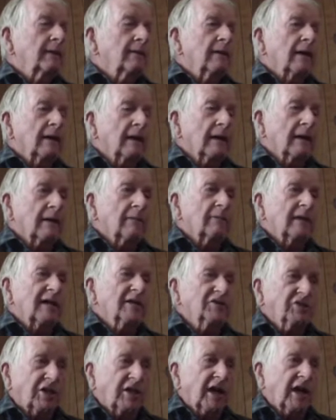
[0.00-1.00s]

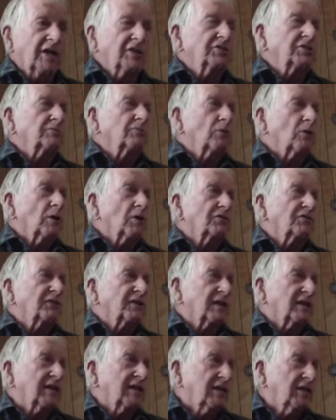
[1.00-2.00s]
Education-wise, for
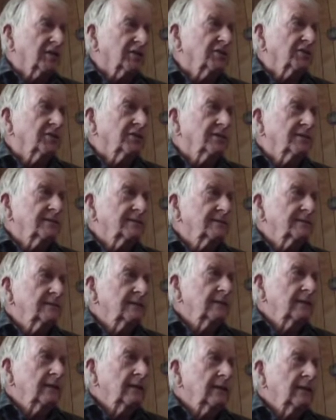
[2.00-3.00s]
their kids.
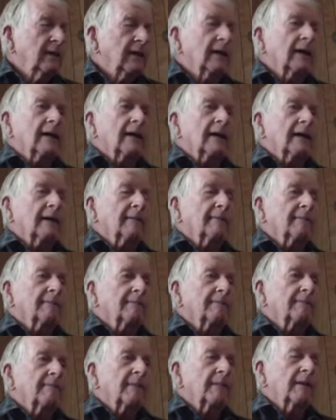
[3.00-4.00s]

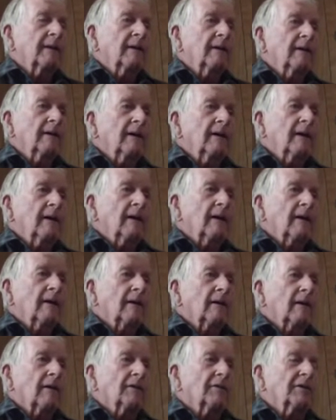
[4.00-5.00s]

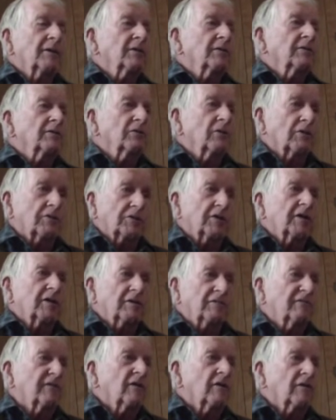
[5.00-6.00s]
I did not get
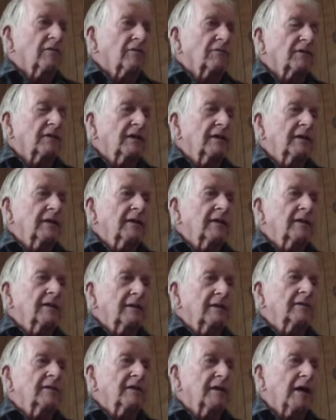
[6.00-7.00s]
involved
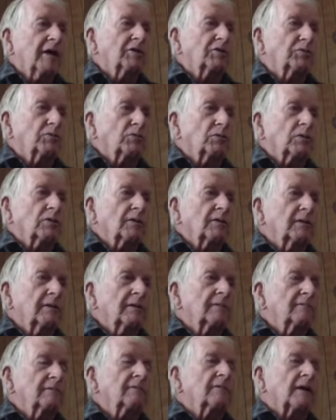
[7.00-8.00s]
in the actual
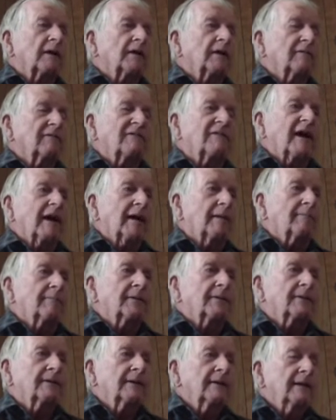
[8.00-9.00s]
running of that,
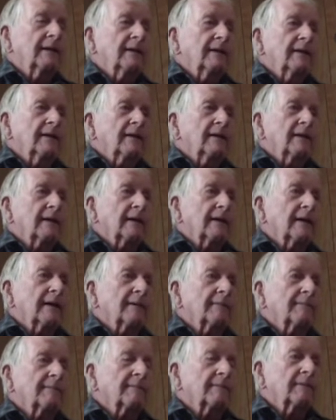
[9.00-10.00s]
but
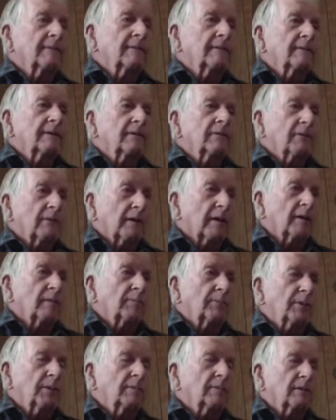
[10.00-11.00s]
there were other
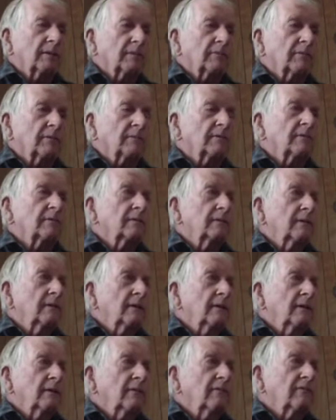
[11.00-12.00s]
people that were
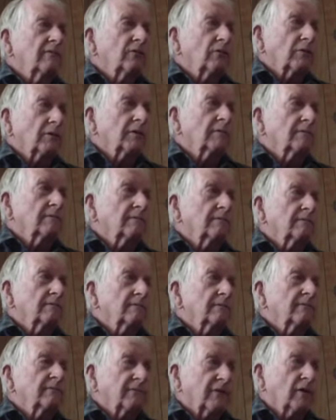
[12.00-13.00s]
fully
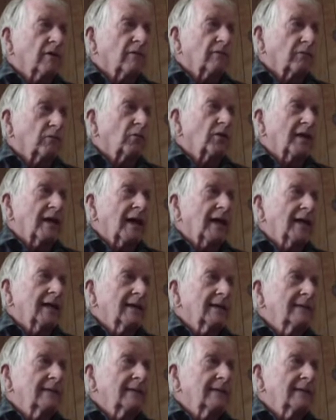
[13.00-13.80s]
involved with that.